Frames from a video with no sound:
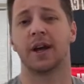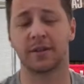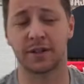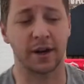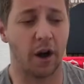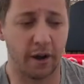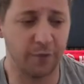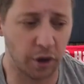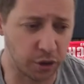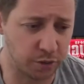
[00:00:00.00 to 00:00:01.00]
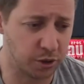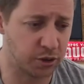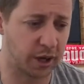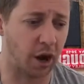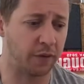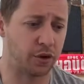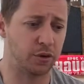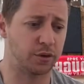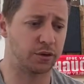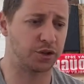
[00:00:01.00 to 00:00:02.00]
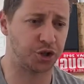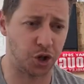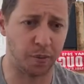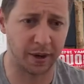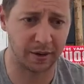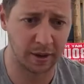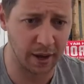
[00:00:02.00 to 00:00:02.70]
As I said, I've not used music. I've used stupid,